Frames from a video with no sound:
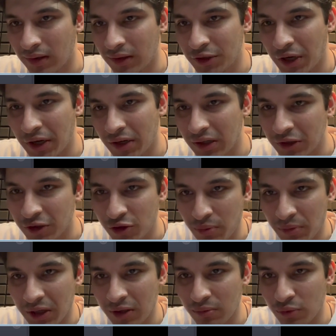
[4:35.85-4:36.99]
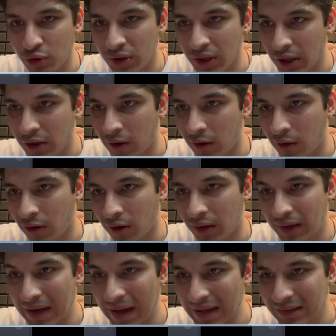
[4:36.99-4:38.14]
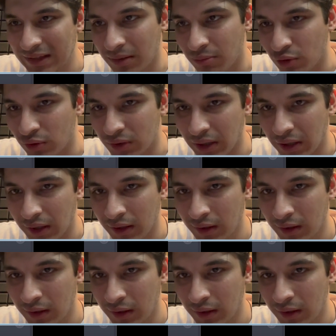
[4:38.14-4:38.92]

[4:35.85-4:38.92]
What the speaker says: gentle instrumental music or relaxing music.